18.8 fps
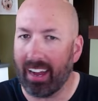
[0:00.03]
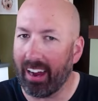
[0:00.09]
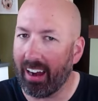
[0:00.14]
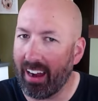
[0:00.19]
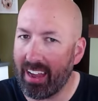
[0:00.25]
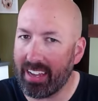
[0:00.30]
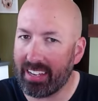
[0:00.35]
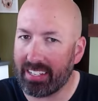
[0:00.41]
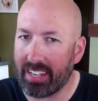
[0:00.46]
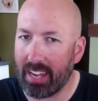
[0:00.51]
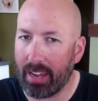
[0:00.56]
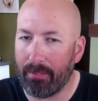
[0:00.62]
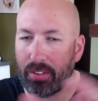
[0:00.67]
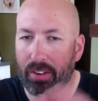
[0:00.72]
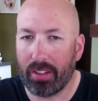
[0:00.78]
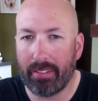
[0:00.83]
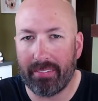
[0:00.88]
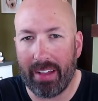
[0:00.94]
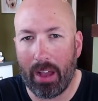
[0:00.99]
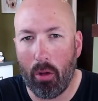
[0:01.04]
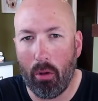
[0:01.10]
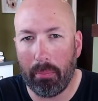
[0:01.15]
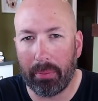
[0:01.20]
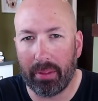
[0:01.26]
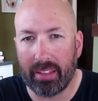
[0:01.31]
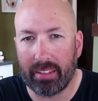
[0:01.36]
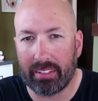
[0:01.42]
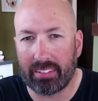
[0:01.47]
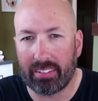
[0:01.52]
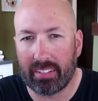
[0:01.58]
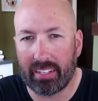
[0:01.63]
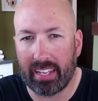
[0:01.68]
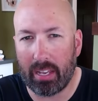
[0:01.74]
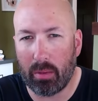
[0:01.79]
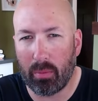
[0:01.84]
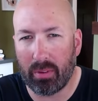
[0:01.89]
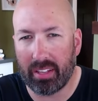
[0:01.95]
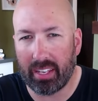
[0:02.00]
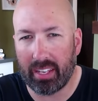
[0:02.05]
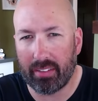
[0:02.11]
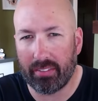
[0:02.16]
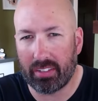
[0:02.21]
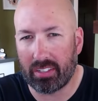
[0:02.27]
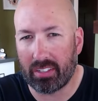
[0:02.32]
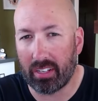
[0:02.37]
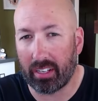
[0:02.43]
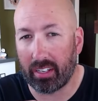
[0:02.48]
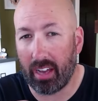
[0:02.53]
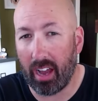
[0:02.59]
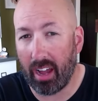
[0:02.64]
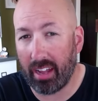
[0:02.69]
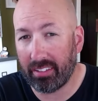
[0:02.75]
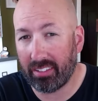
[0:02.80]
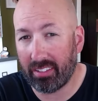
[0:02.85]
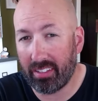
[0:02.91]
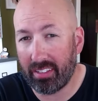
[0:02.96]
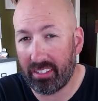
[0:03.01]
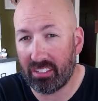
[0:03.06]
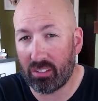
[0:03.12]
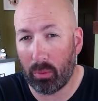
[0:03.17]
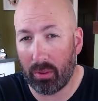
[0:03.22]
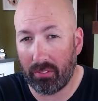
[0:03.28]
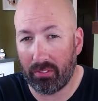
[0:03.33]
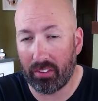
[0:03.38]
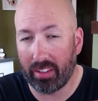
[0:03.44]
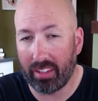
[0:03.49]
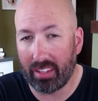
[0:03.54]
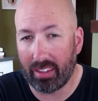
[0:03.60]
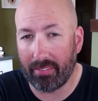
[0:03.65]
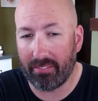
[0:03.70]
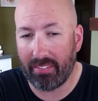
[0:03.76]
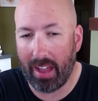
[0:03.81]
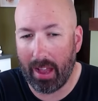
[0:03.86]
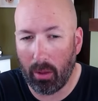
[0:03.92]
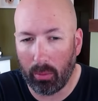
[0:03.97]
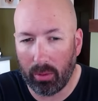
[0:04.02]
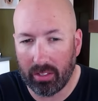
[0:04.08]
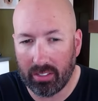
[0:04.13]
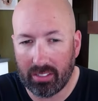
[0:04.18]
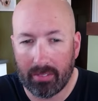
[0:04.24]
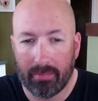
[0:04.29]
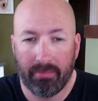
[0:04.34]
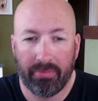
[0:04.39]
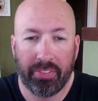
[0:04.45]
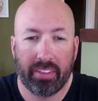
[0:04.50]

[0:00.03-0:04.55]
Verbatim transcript: All right, time for another vowel play. This is the game where they give us the consonants and we fill in the vowels.